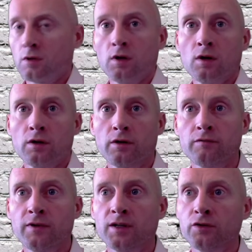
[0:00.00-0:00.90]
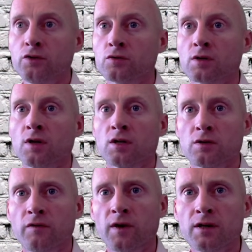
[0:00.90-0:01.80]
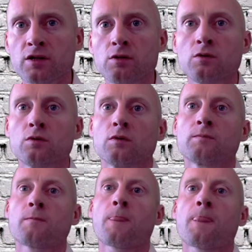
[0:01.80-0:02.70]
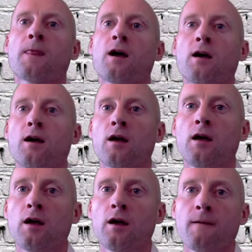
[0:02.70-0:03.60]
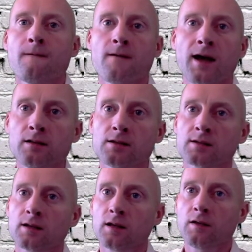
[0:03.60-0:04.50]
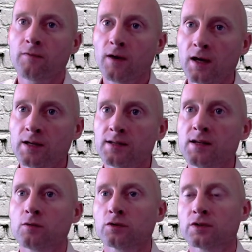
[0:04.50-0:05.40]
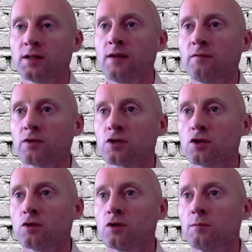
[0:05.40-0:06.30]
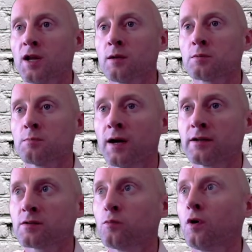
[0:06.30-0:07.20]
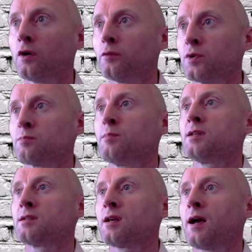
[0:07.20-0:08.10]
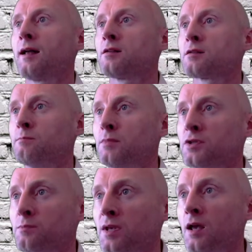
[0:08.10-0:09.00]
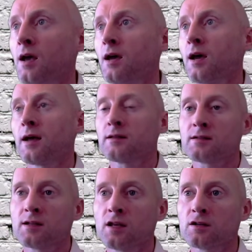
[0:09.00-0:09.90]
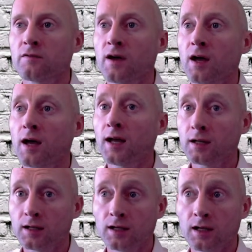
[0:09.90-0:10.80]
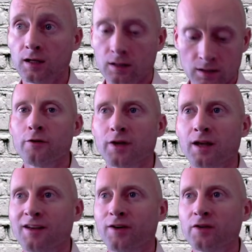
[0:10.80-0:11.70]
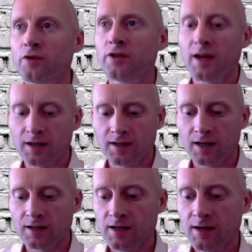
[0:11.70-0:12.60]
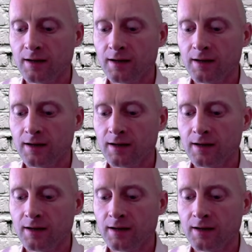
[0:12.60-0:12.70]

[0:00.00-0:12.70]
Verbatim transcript: the values. So if I do uh, else, if i is equal to the length of student names minus 1, which means else must be at the stage of Anna here, if I run that again now,